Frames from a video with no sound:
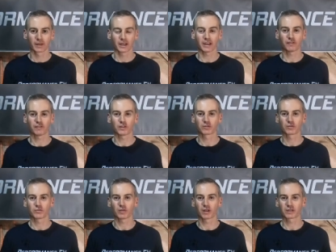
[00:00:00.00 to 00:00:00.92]
Hey folks,
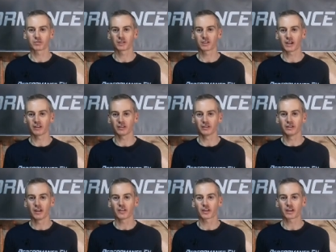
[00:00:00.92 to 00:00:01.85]
welcome to the channel.
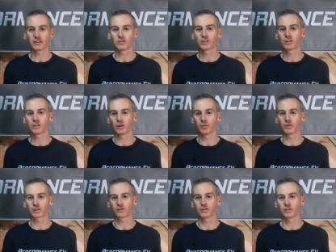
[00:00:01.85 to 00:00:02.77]
Thank you so
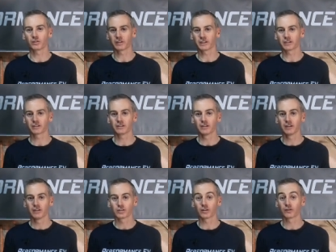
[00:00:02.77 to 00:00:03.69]
much for joining us.
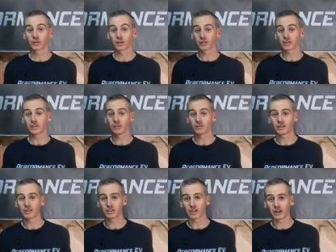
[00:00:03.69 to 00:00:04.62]
So for those of you new to
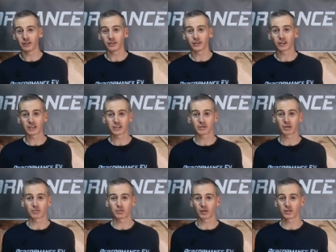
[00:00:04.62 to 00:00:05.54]
this channel, this is
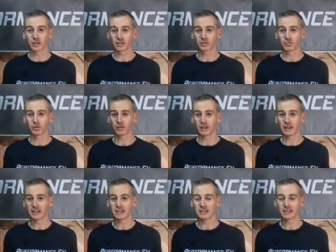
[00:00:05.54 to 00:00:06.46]
my project to put
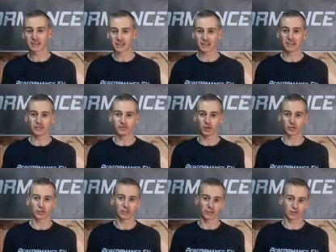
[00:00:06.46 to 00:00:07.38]
a Nissan Leaf
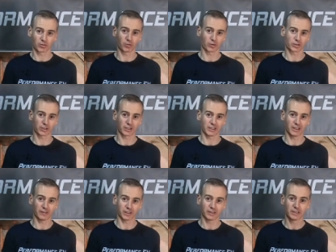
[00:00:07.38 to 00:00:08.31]
motor into a Porsche
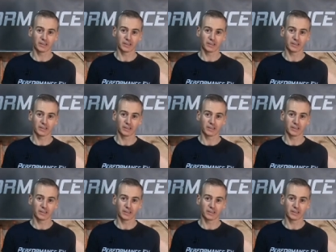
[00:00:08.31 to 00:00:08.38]
911.